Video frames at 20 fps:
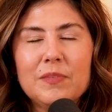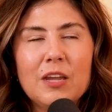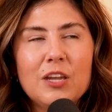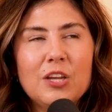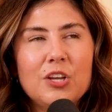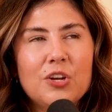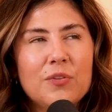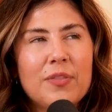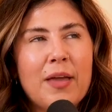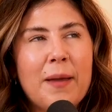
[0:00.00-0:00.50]

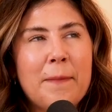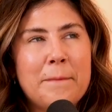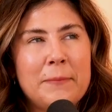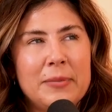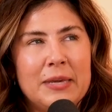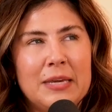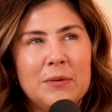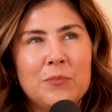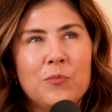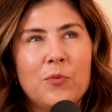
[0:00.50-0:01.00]
you know that
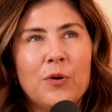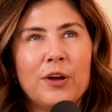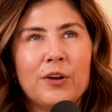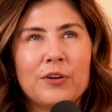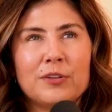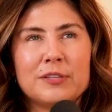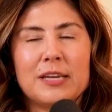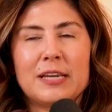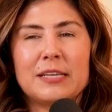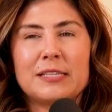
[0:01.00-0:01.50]
meme
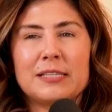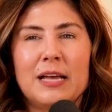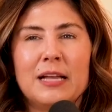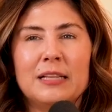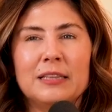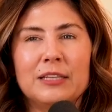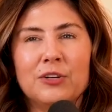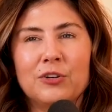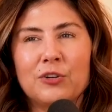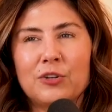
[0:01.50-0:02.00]
where it's like
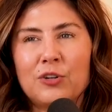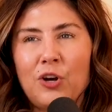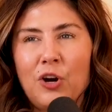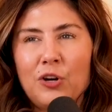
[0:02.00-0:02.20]
a little